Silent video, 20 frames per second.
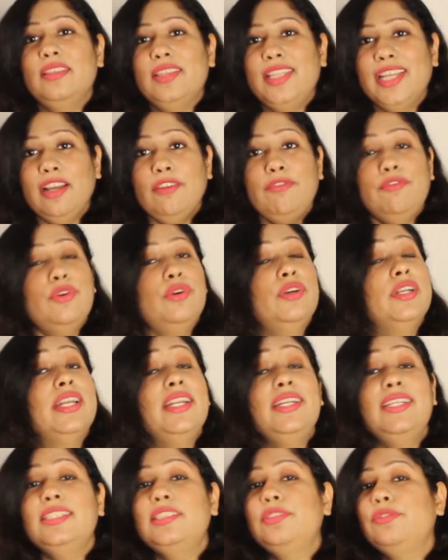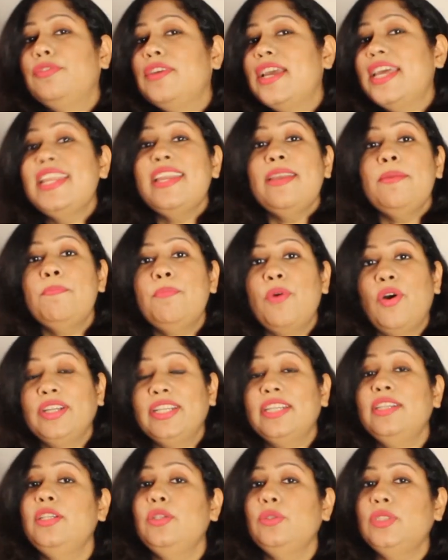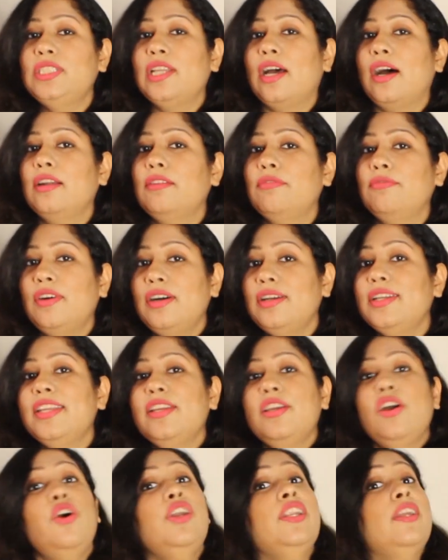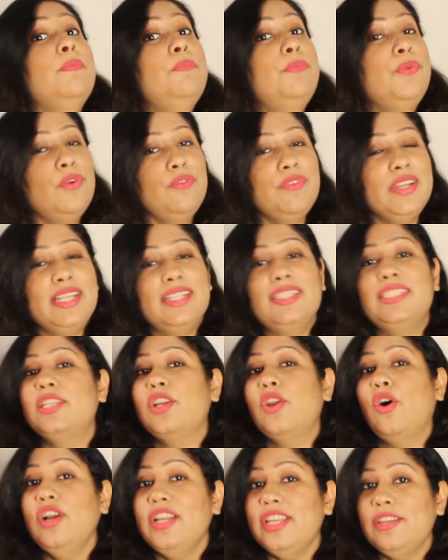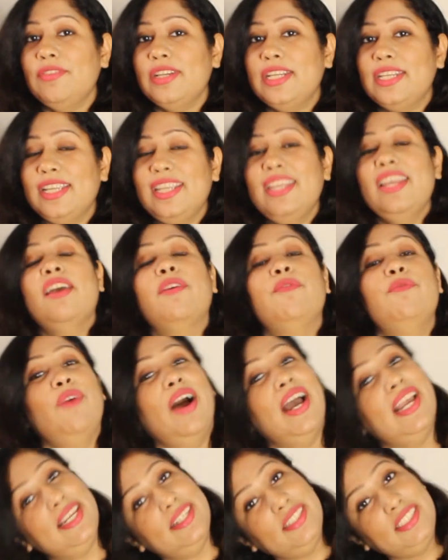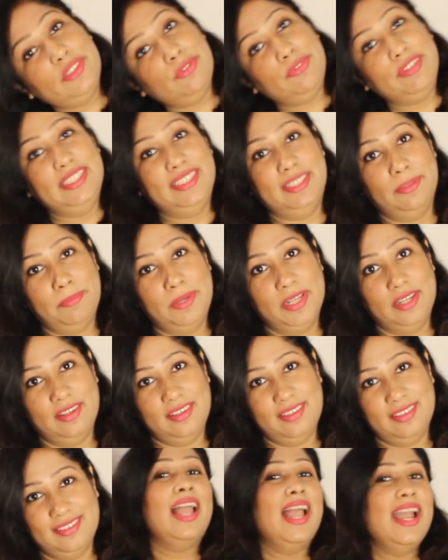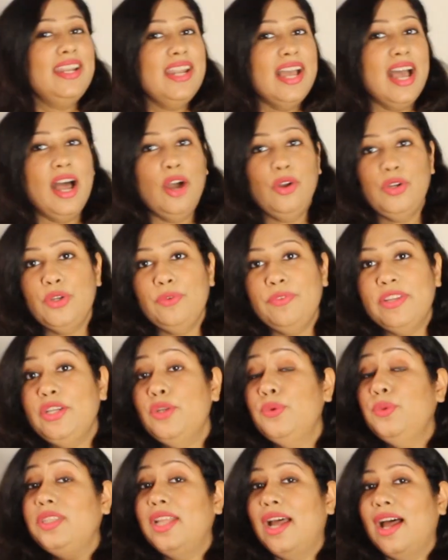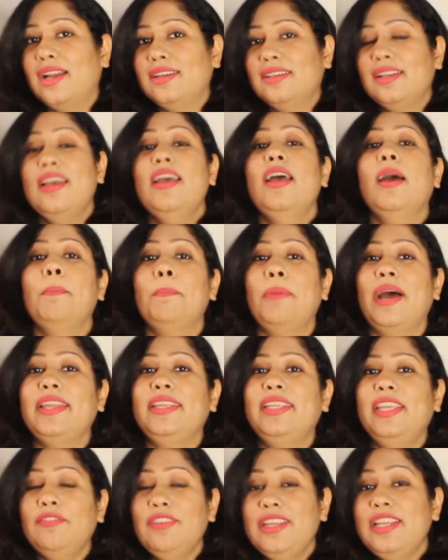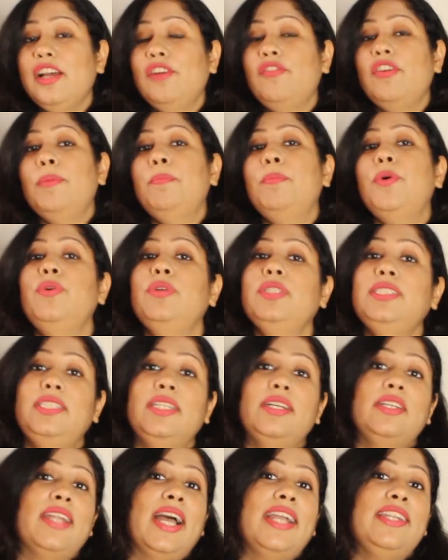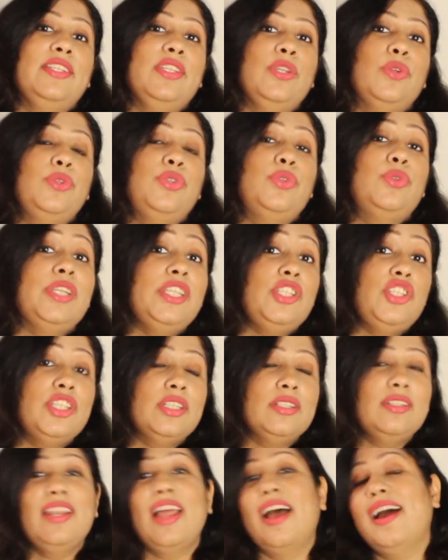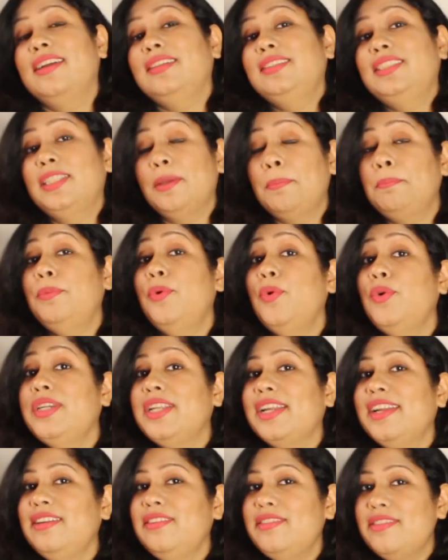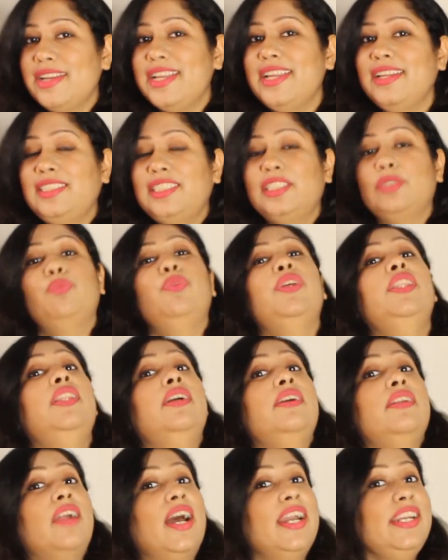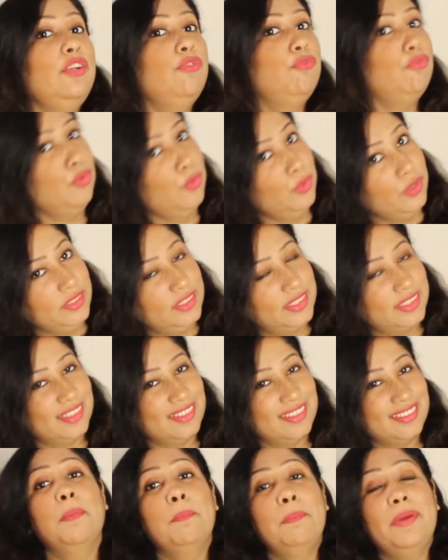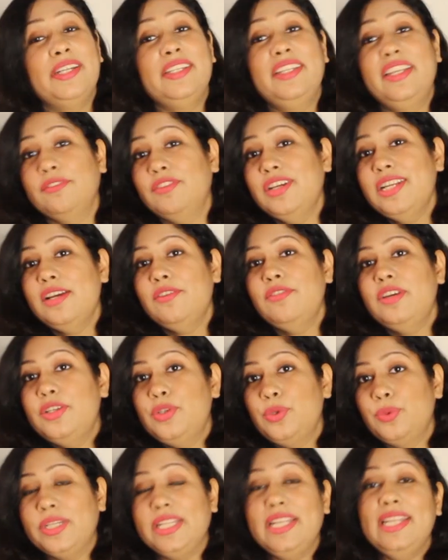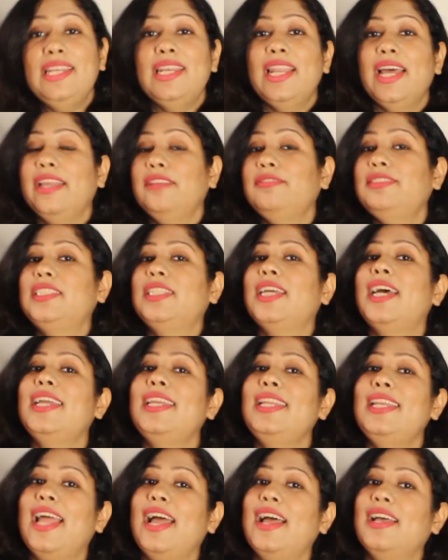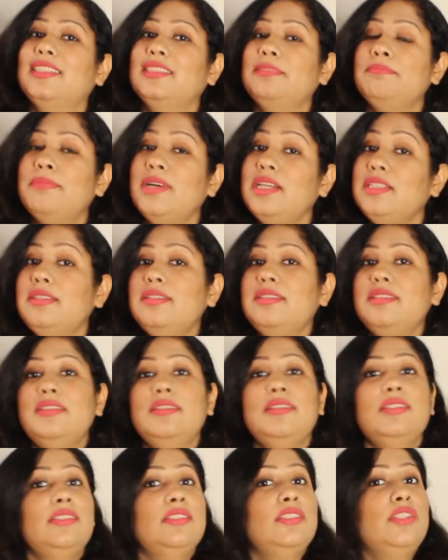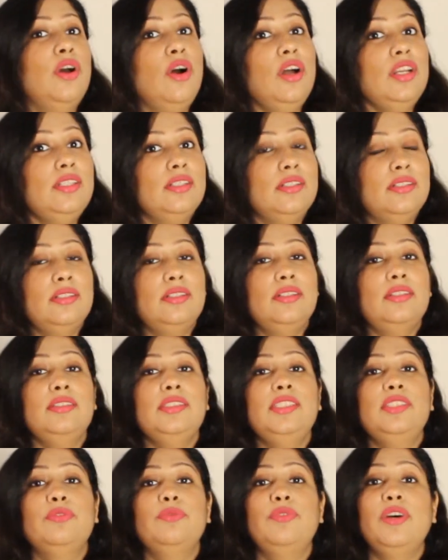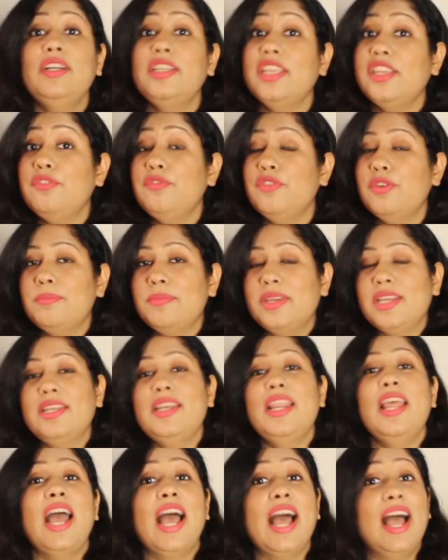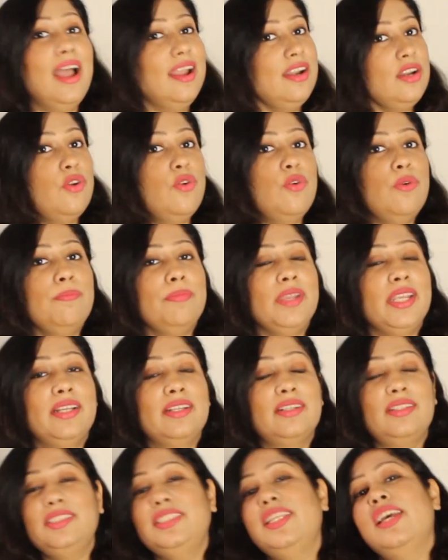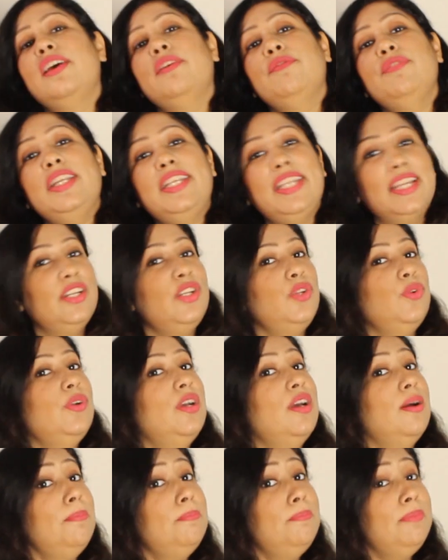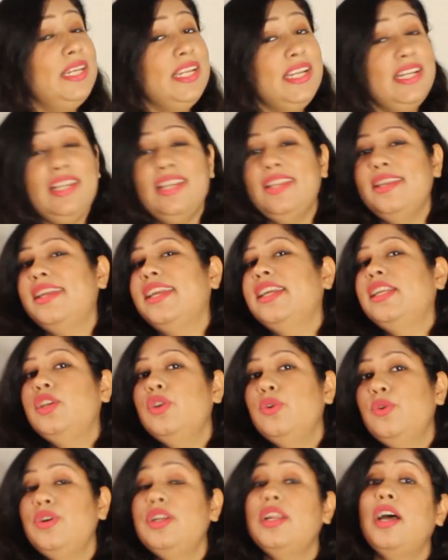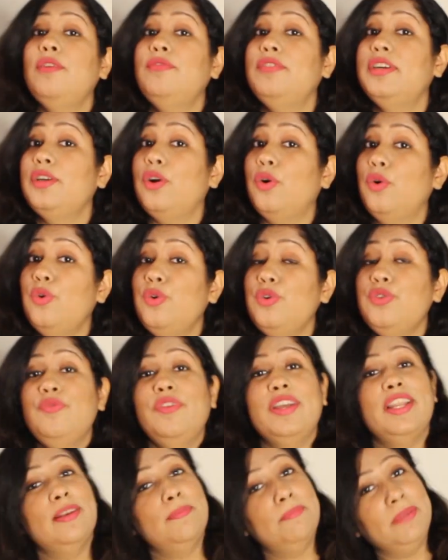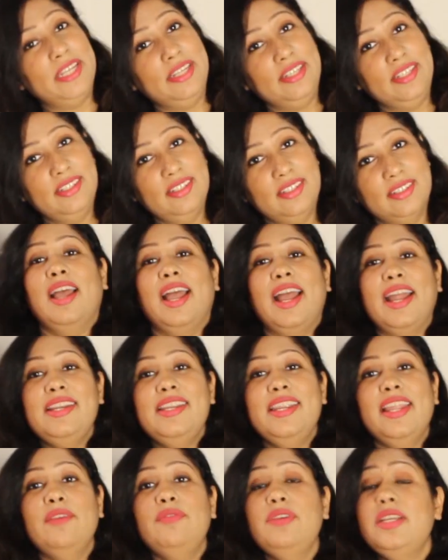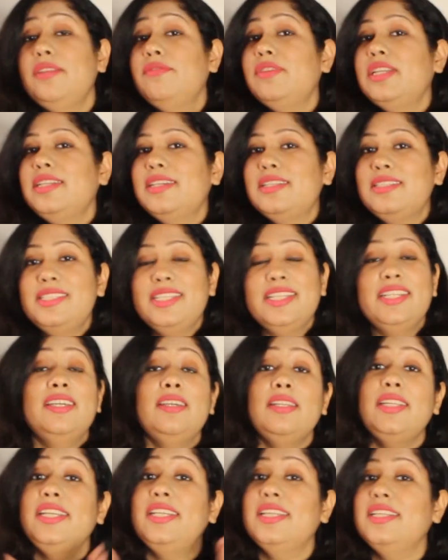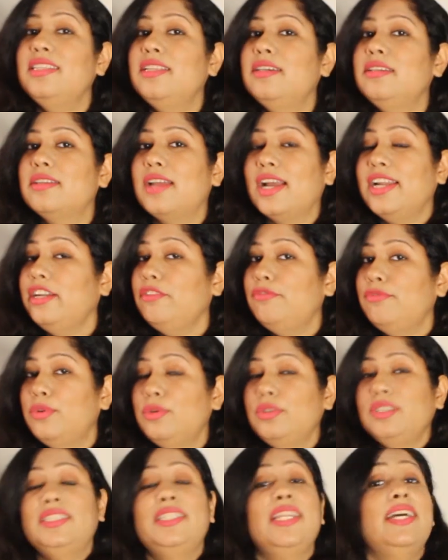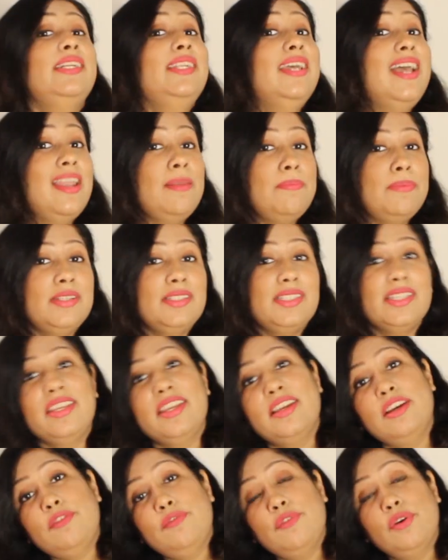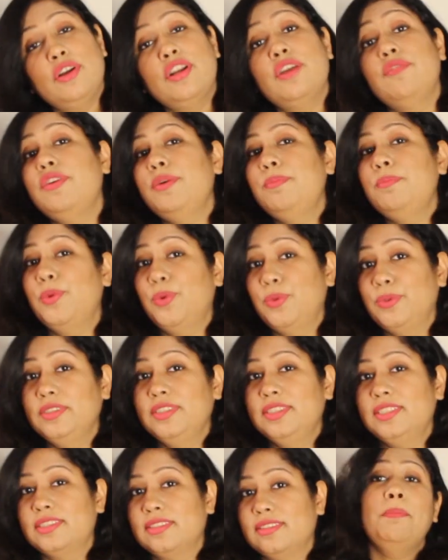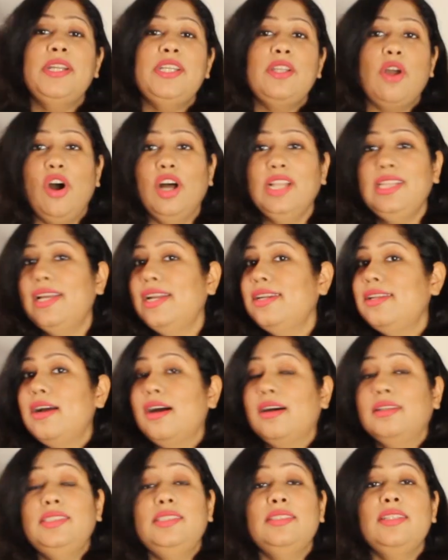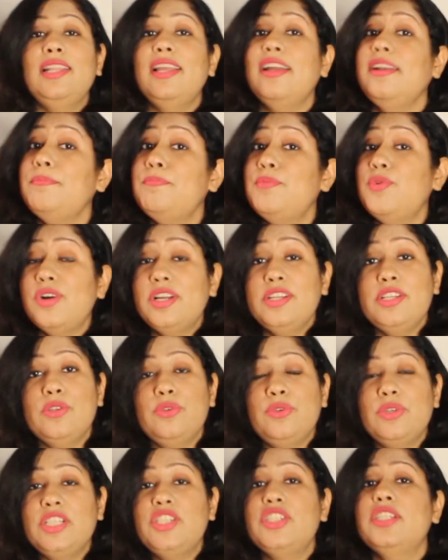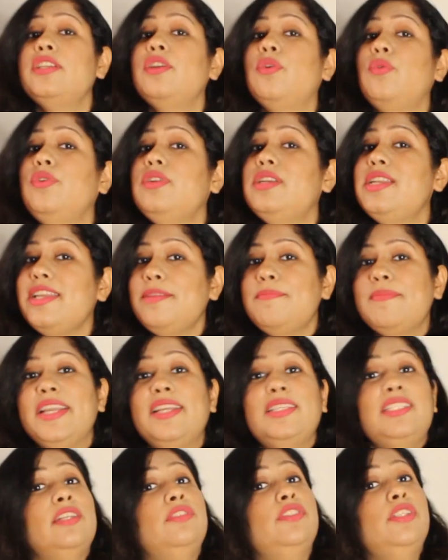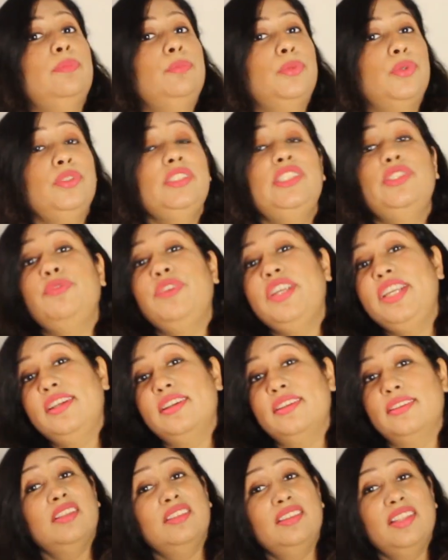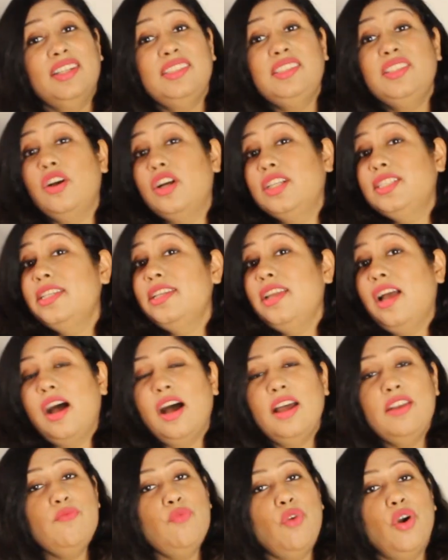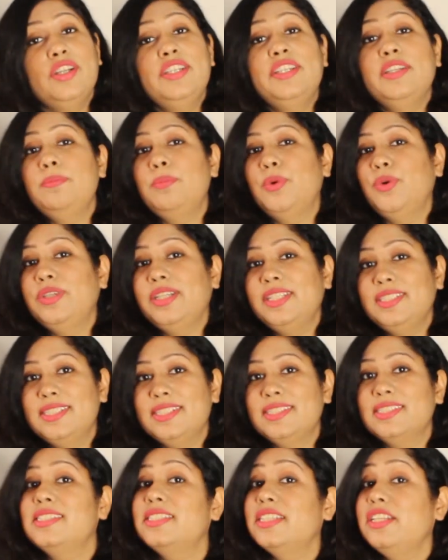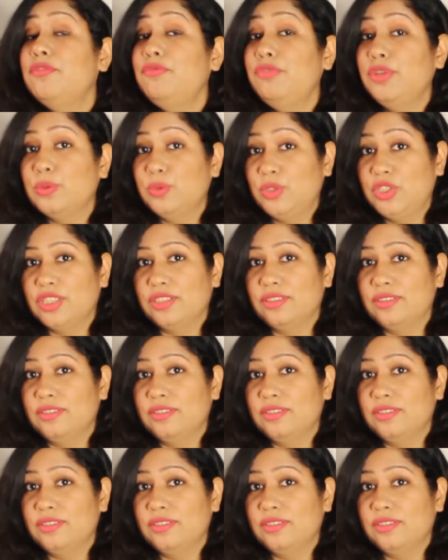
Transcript: Therefore, it is very important to start working on improving its longevity while it's feasible. And how do we do that? By giving our bones the right nutrition and support it needs with the right foods. But given our routine lifestyle as mothers, daughters, working women and homemakers, we tend to completely ignore our own well-being and never even consider eating the right foods that help us care for our bones. But all that hustle and poor nutrition only makes our bones weaker, thus causing unwanted bone diseases in future.